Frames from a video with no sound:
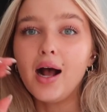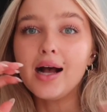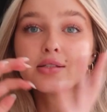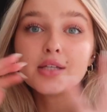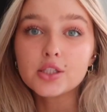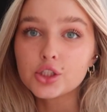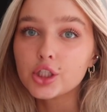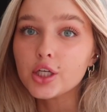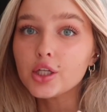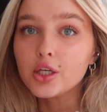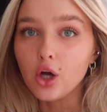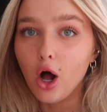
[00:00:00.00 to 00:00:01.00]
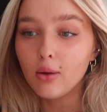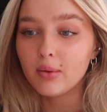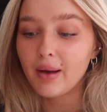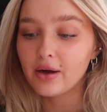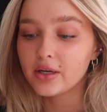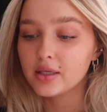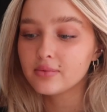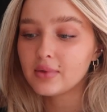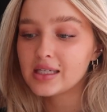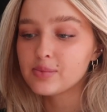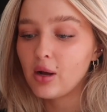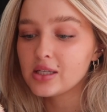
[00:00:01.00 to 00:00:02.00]
as like chill and calm about it
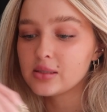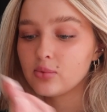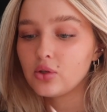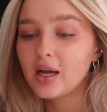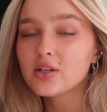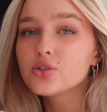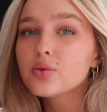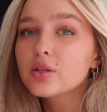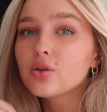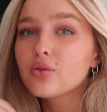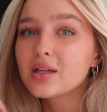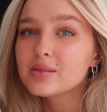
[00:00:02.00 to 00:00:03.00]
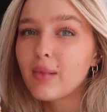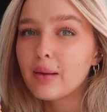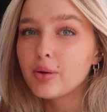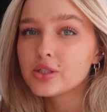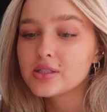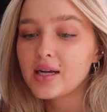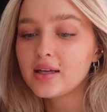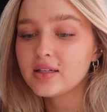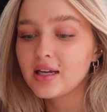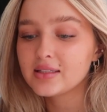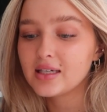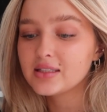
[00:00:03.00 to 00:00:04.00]
as possible. I also think though that's my
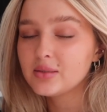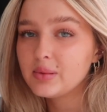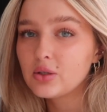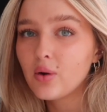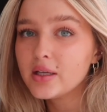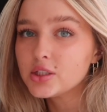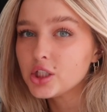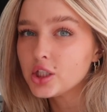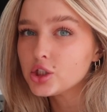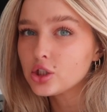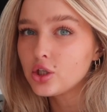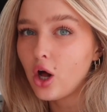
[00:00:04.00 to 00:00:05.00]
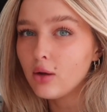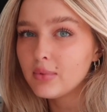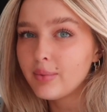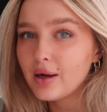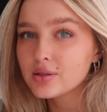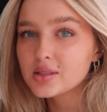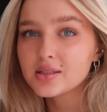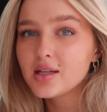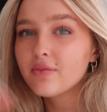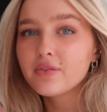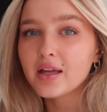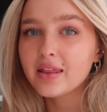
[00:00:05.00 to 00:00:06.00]
personality. I tend to be quite chill and calm about
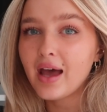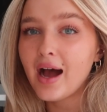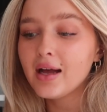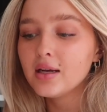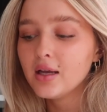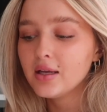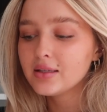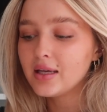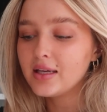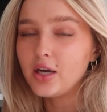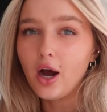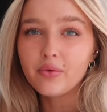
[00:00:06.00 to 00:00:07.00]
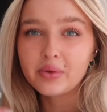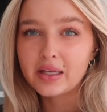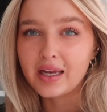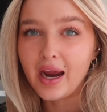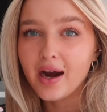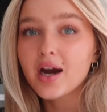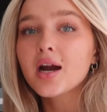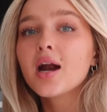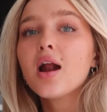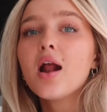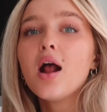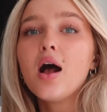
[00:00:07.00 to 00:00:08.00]
stuff like that and not really
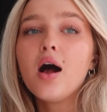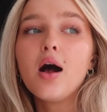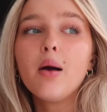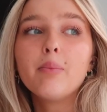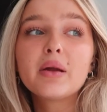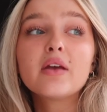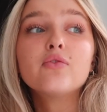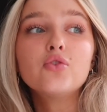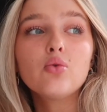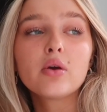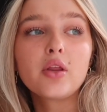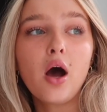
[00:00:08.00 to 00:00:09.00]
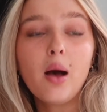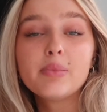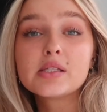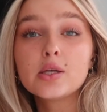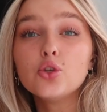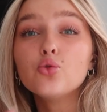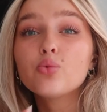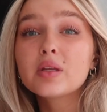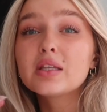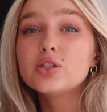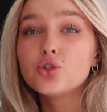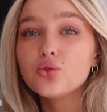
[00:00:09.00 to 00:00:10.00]
care. But if you are the opposite and you
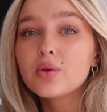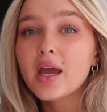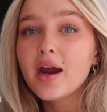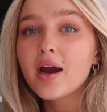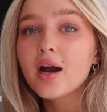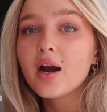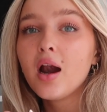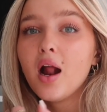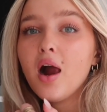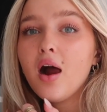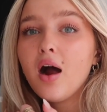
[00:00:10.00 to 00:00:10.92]
really do care,